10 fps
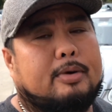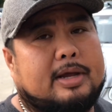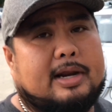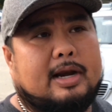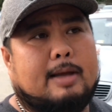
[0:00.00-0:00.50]

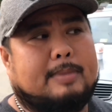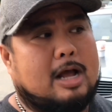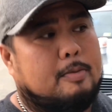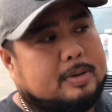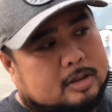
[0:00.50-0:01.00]
bringing it up
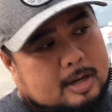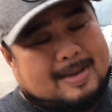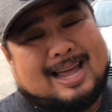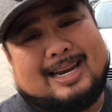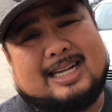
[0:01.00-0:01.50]
now because I'm
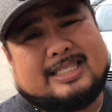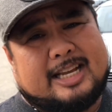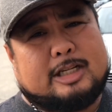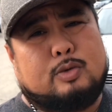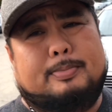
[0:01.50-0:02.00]
at that
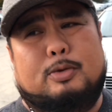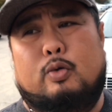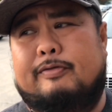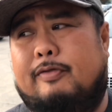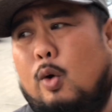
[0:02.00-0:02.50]
stage where I'm
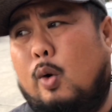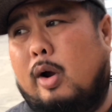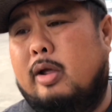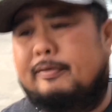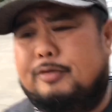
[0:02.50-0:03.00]
doing
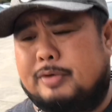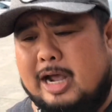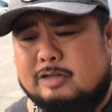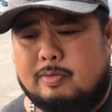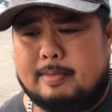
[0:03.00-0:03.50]
floor. If you
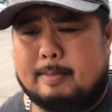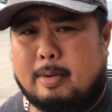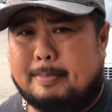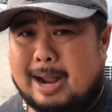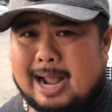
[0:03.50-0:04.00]
guys
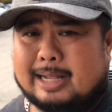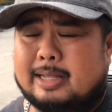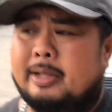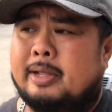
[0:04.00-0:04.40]
remember back,